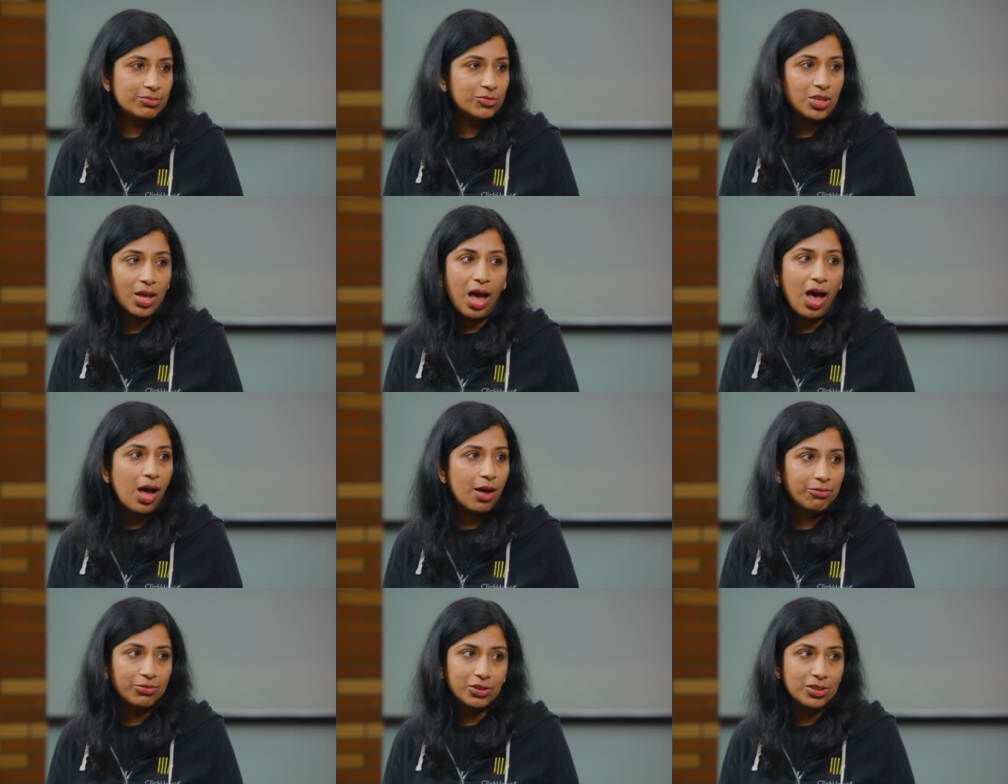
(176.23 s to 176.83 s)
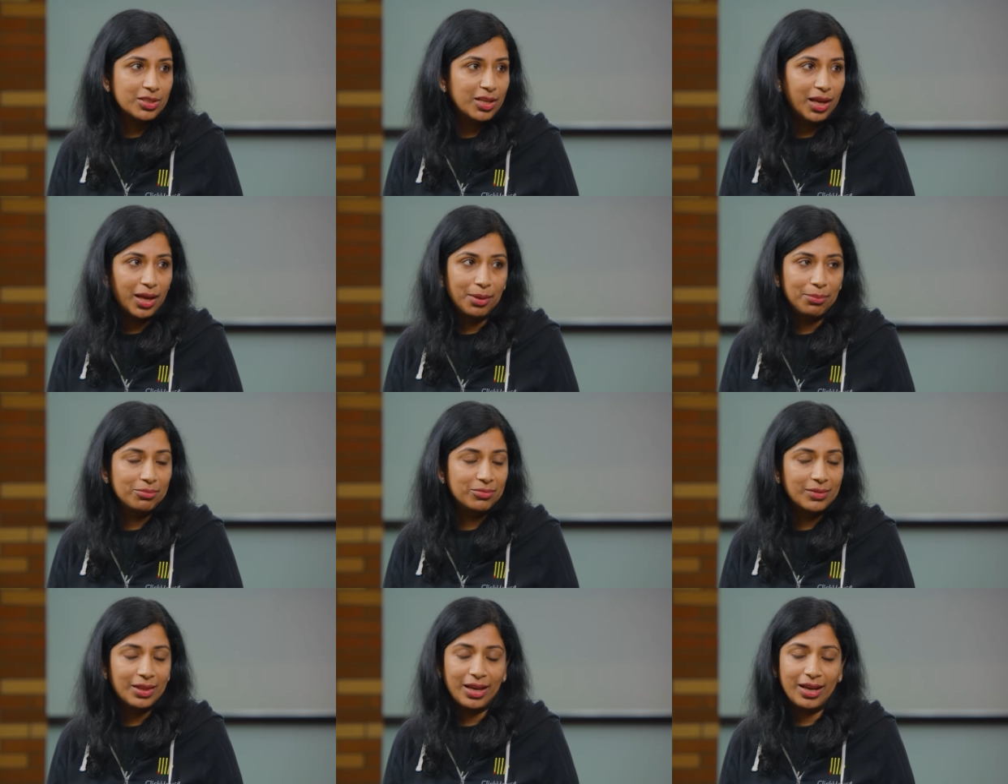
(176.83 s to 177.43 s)
half the
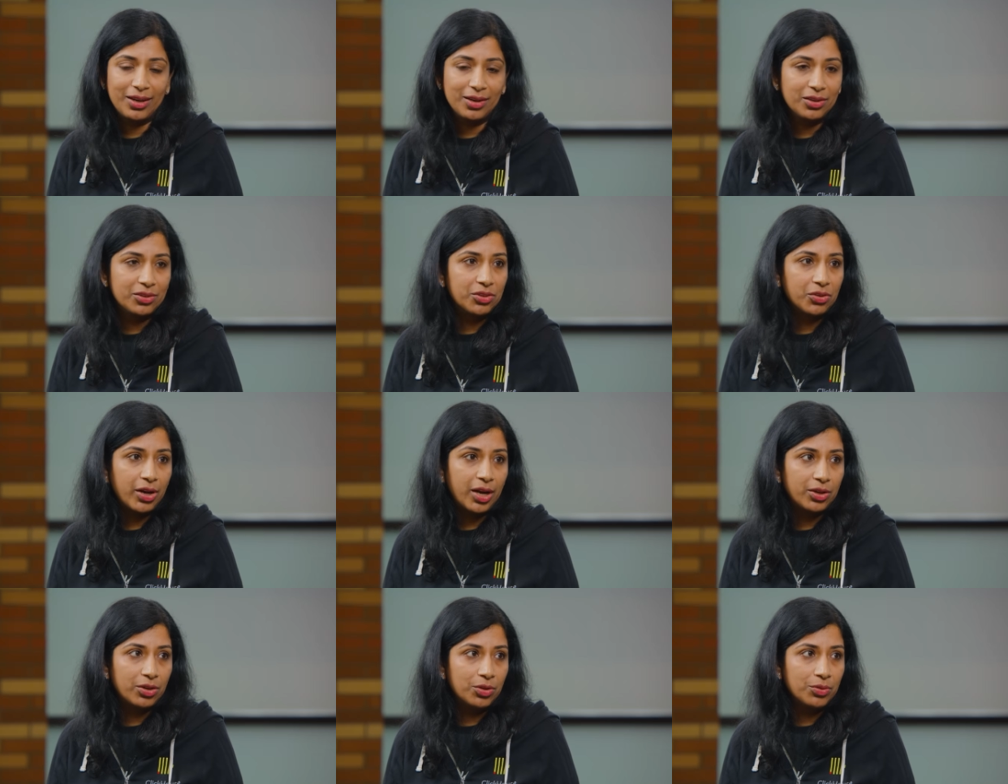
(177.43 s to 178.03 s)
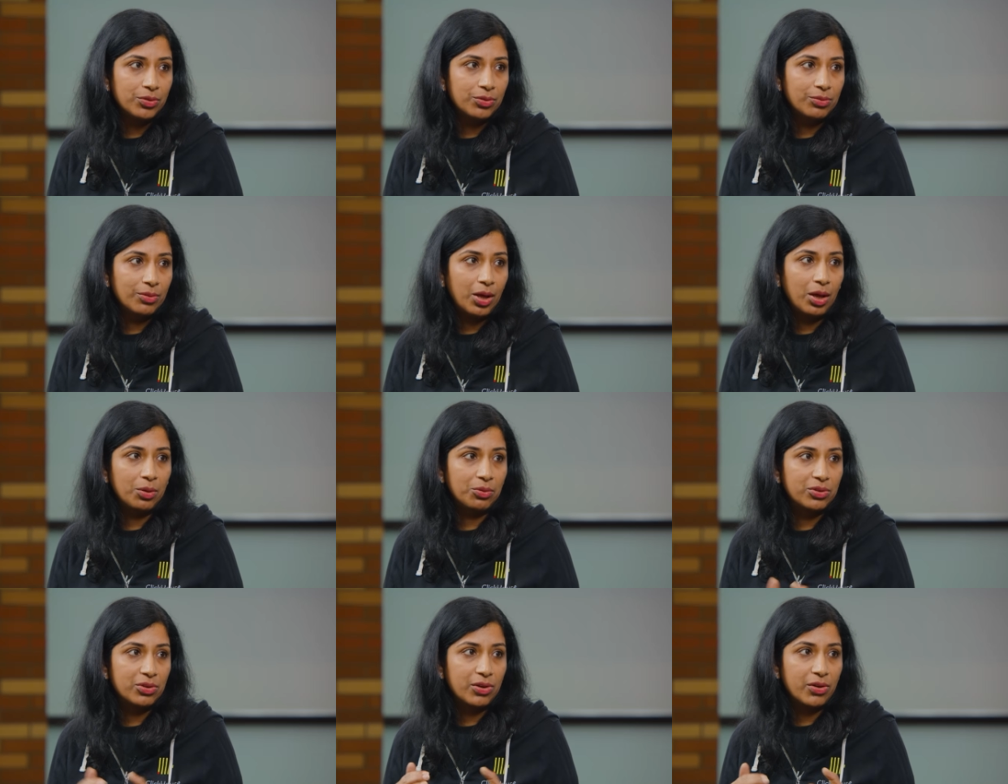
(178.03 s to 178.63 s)
time that a direct,
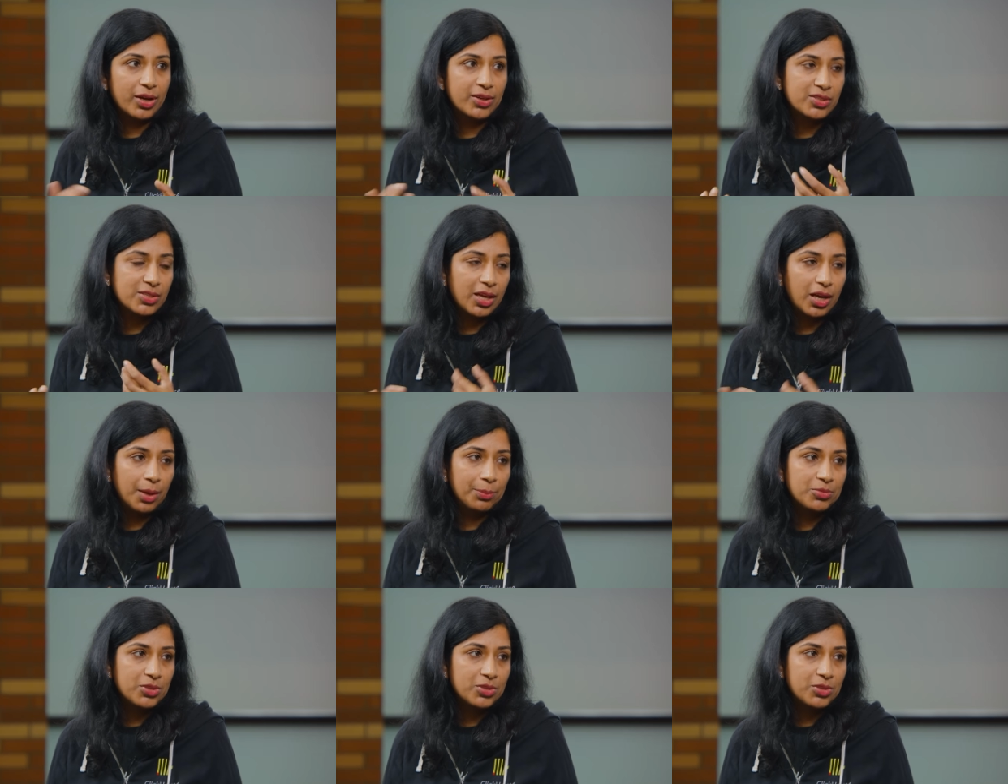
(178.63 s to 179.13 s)
uh, direct sign-up